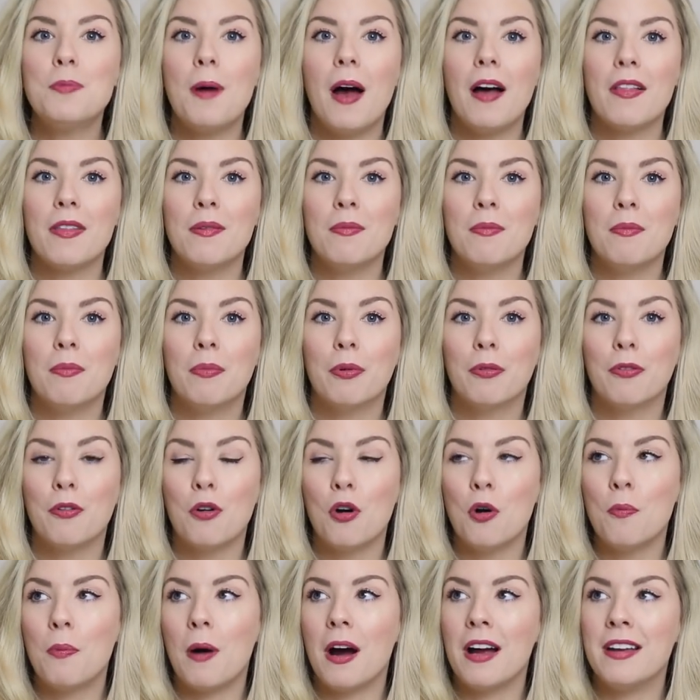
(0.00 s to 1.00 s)
about them
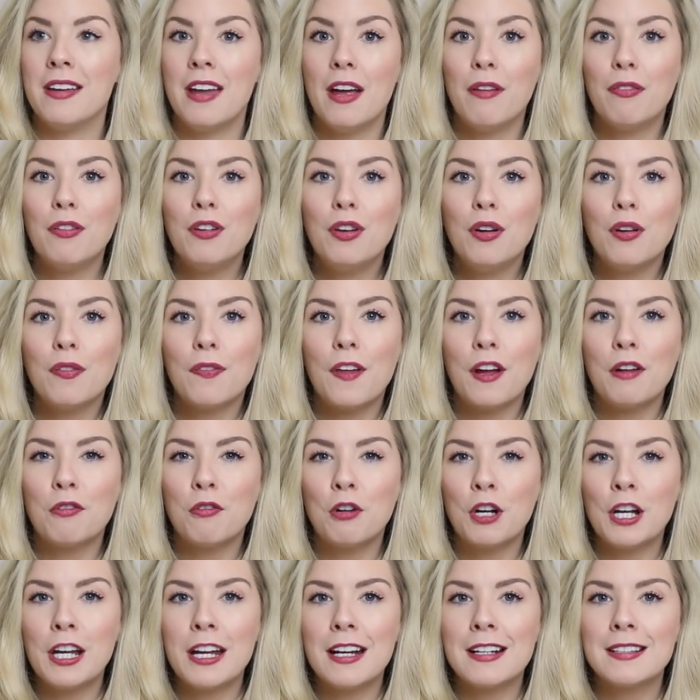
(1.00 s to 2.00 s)
before, but I never knew if they
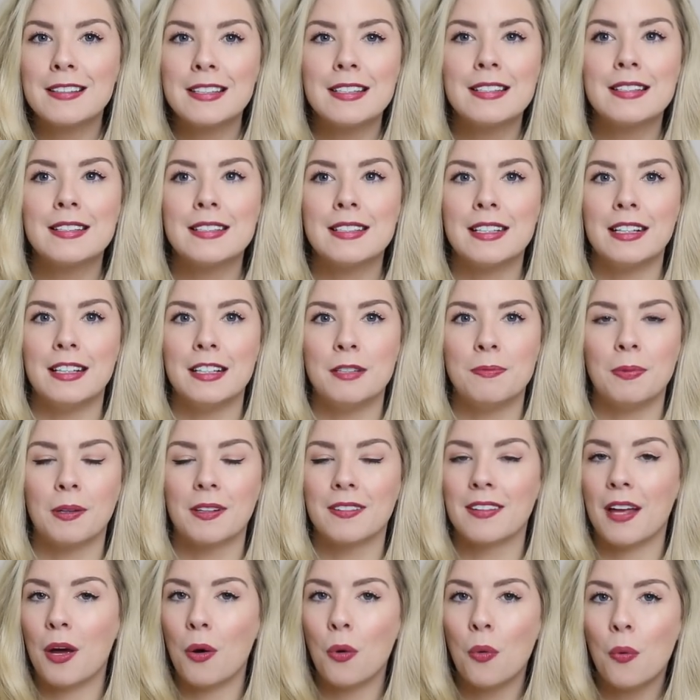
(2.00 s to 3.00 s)
really existed
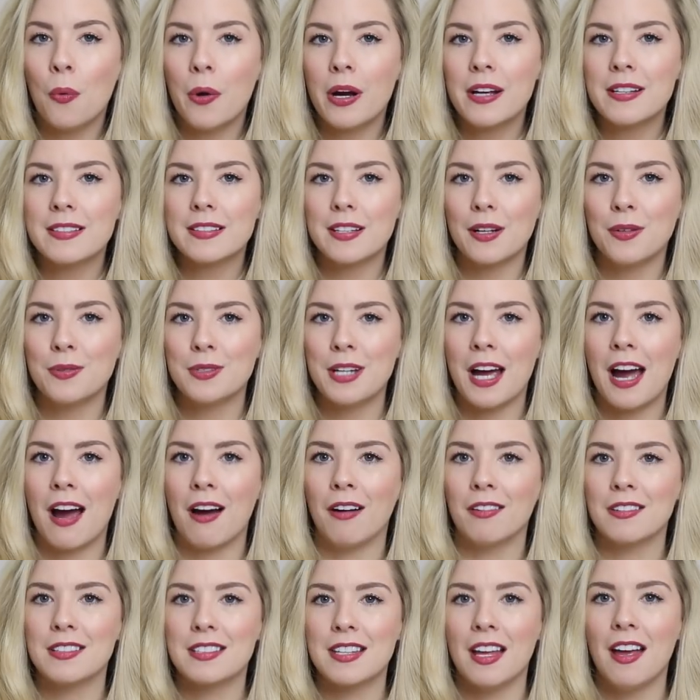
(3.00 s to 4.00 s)
because they're always sold
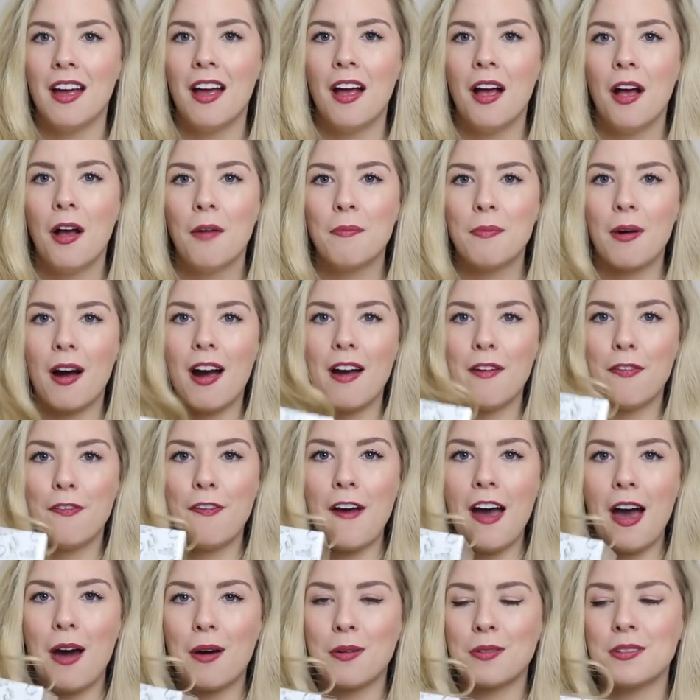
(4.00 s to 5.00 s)
out. But I
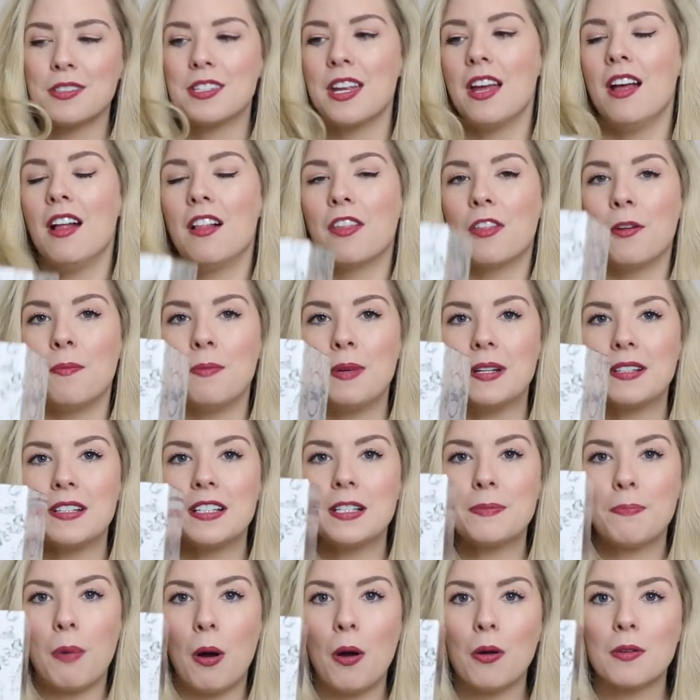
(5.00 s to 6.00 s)
found the
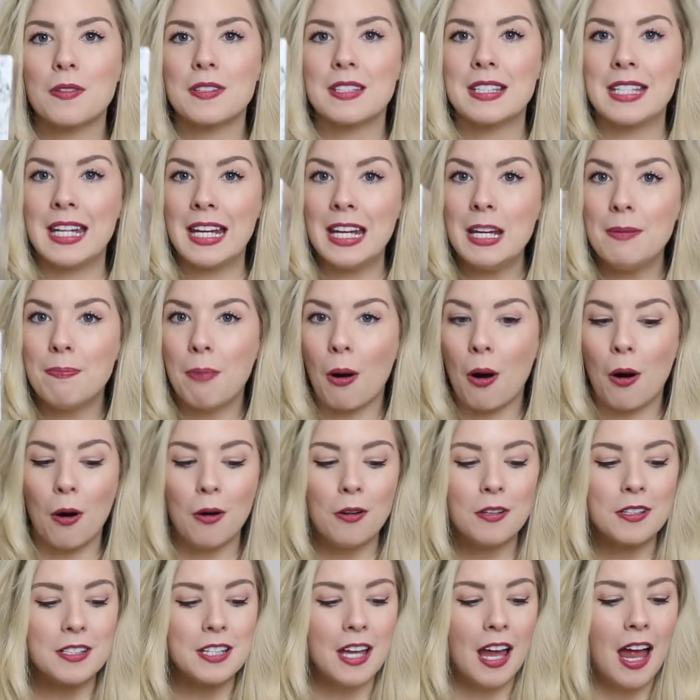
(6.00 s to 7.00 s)
Mrs. Potts
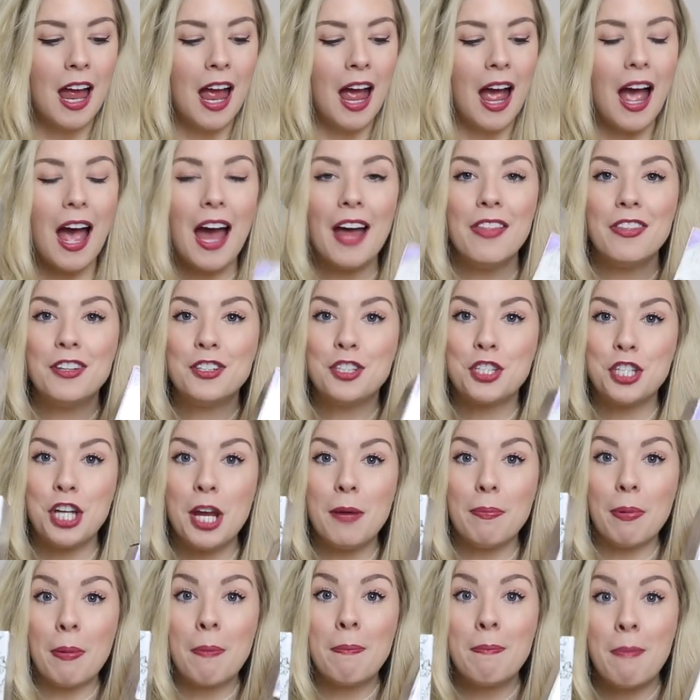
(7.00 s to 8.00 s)
teapot and the
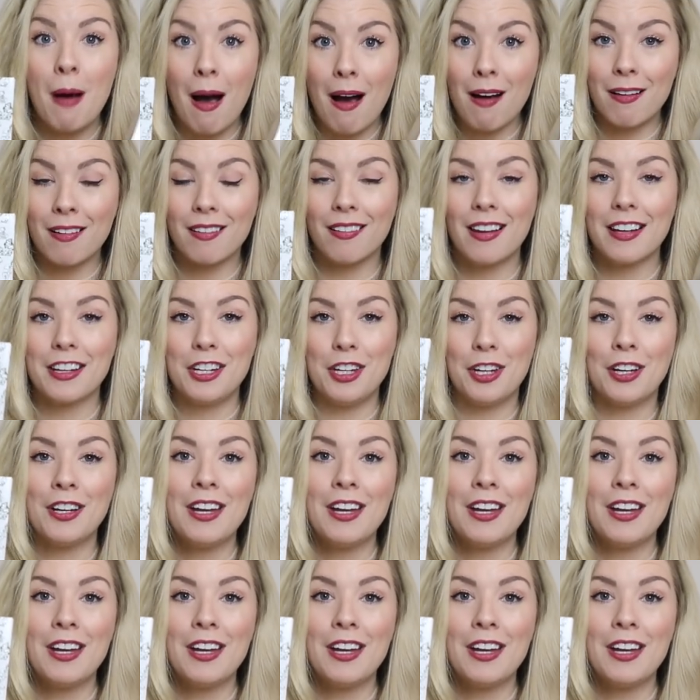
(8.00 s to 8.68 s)
chip mug. Like, you